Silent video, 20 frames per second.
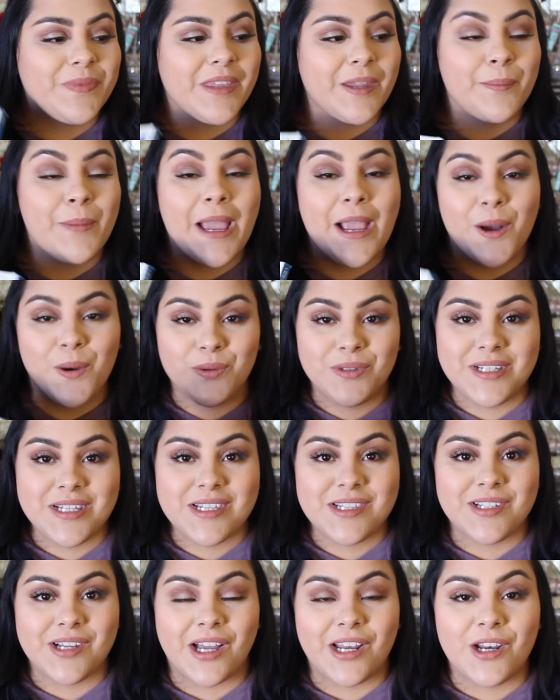My
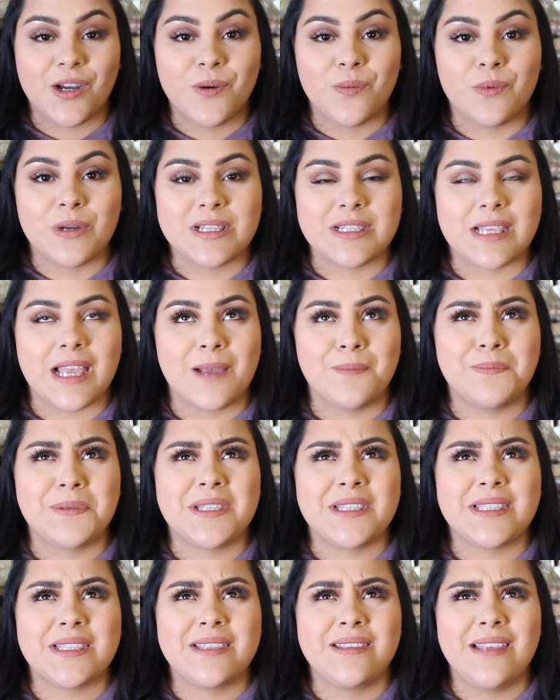oldest daughter was
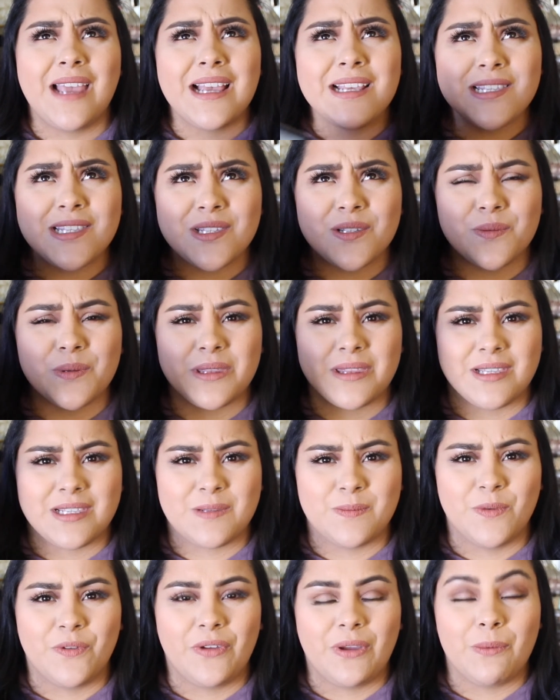obsessed with
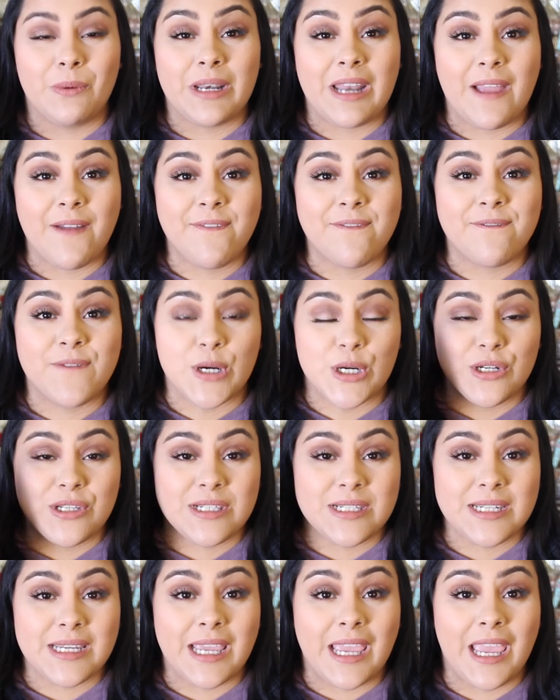this movie when it
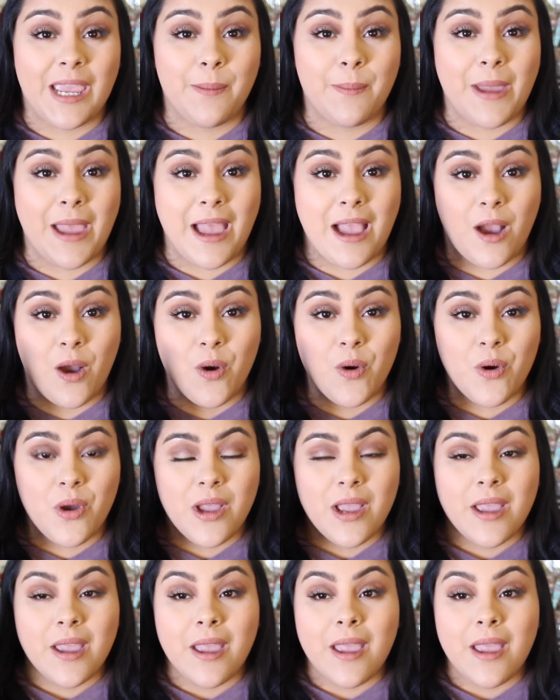first came out,